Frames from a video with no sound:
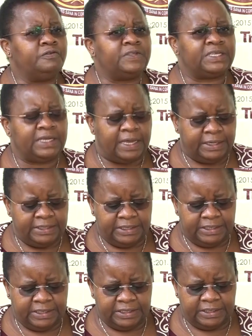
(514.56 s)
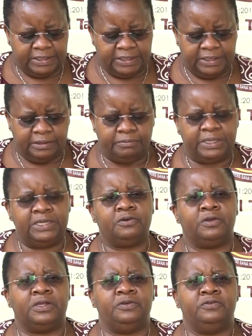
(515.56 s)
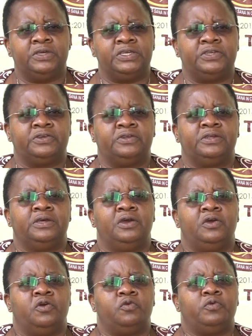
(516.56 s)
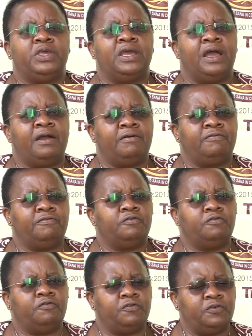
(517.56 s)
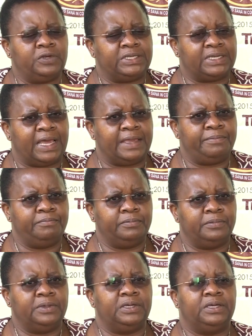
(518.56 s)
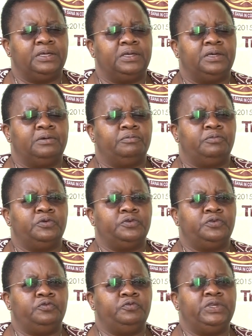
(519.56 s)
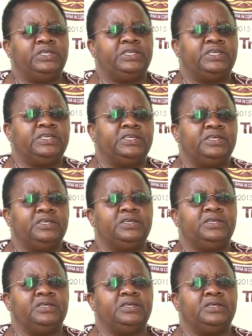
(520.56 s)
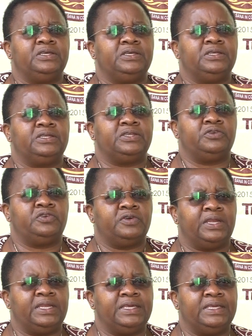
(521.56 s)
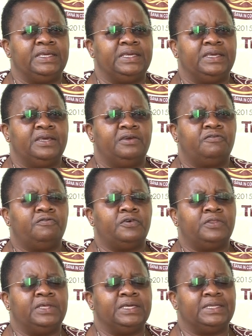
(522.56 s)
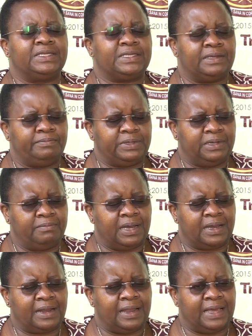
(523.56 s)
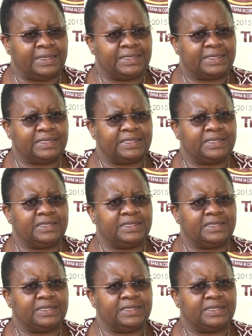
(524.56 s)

of study in medical education, we have full-time mode, which is usually for the September class.